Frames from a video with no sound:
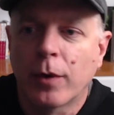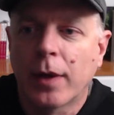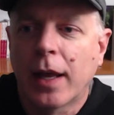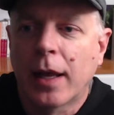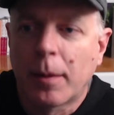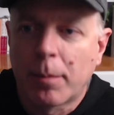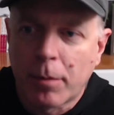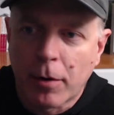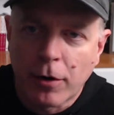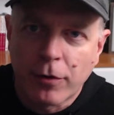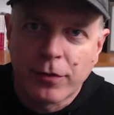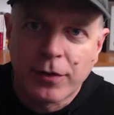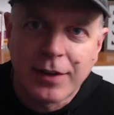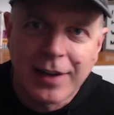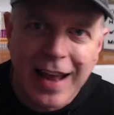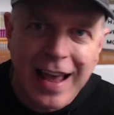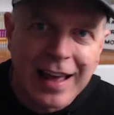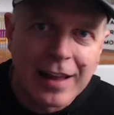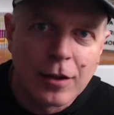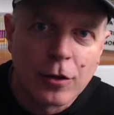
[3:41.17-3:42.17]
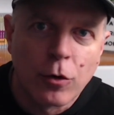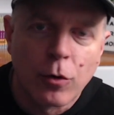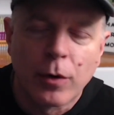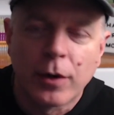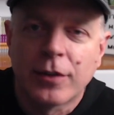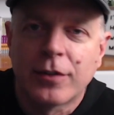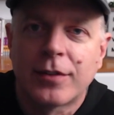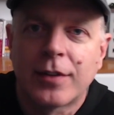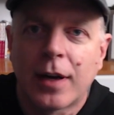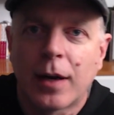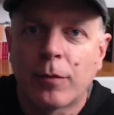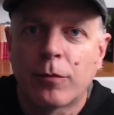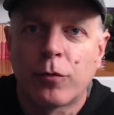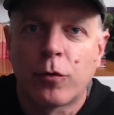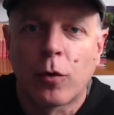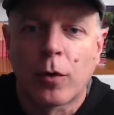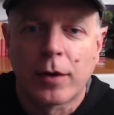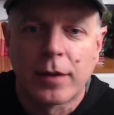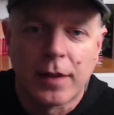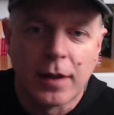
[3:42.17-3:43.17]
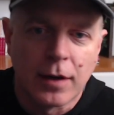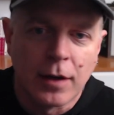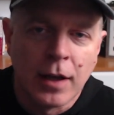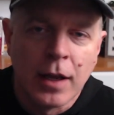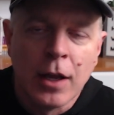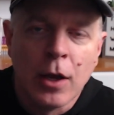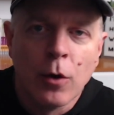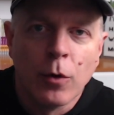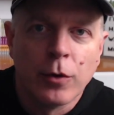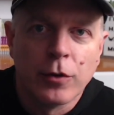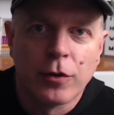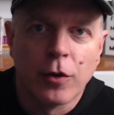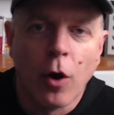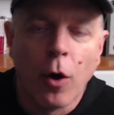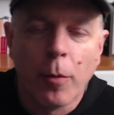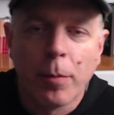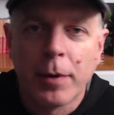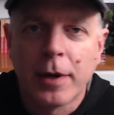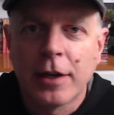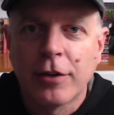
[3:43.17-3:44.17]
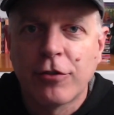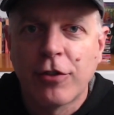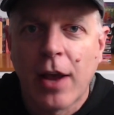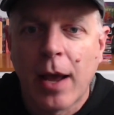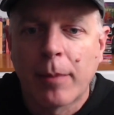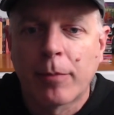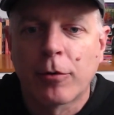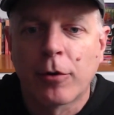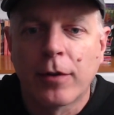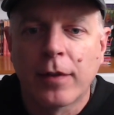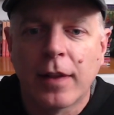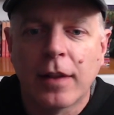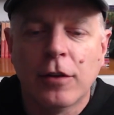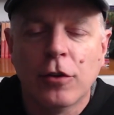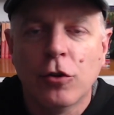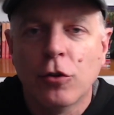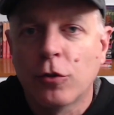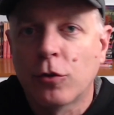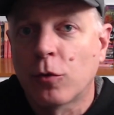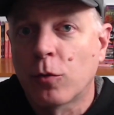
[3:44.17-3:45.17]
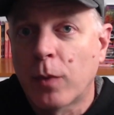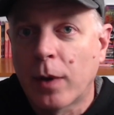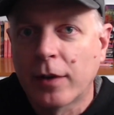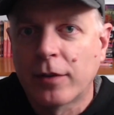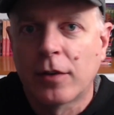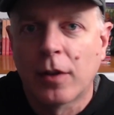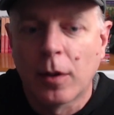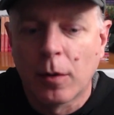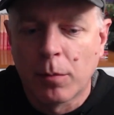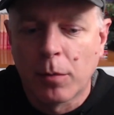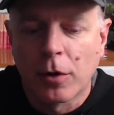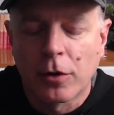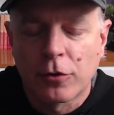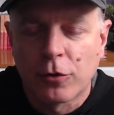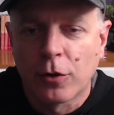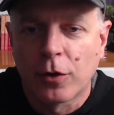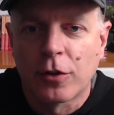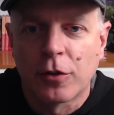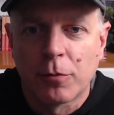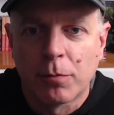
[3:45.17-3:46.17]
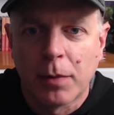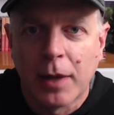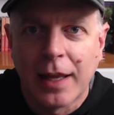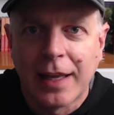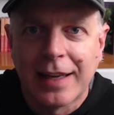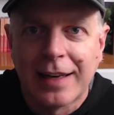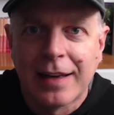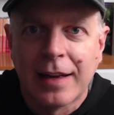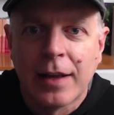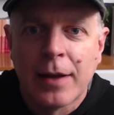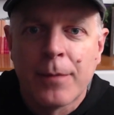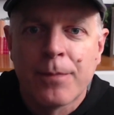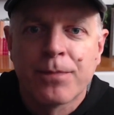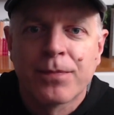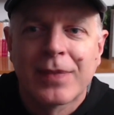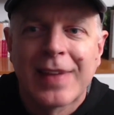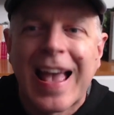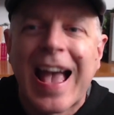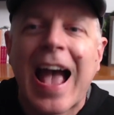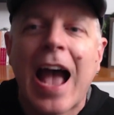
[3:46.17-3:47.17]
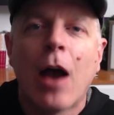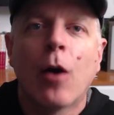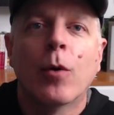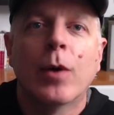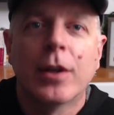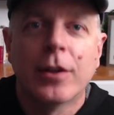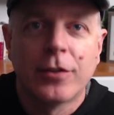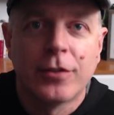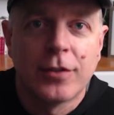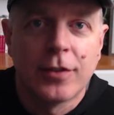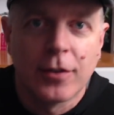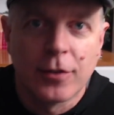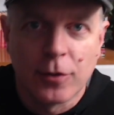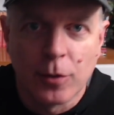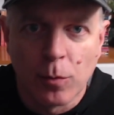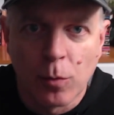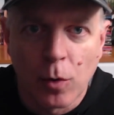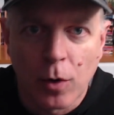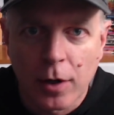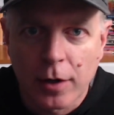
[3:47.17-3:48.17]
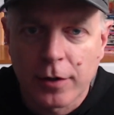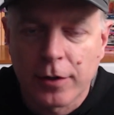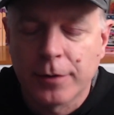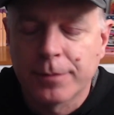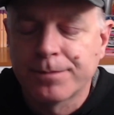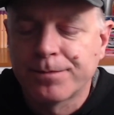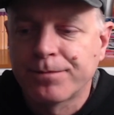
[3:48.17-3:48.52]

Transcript: He had a perfect allegory set up for it that was the opening chapter and then used the rest of the book to explain how his system worked.